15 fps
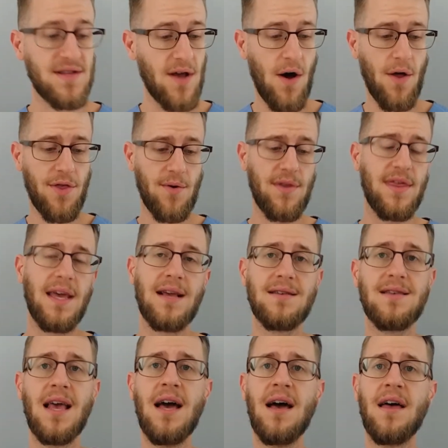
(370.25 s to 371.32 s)
All three
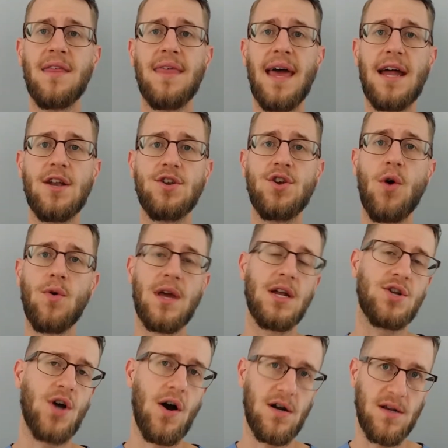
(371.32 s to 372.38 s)
things that don't get
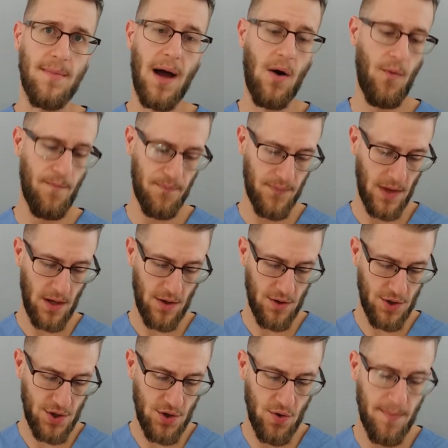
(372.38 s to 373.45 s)
talked about
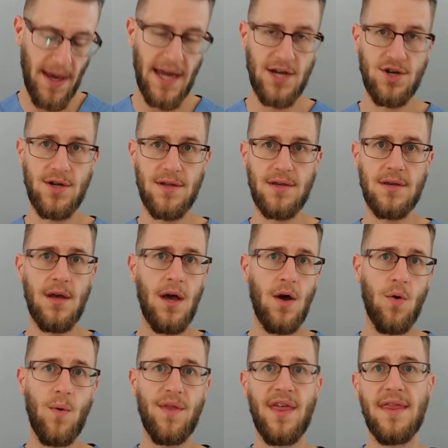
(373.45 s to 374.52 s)
to patients
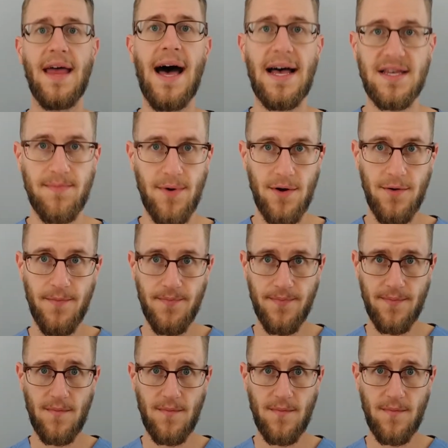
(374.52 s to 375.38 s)
within the hospital.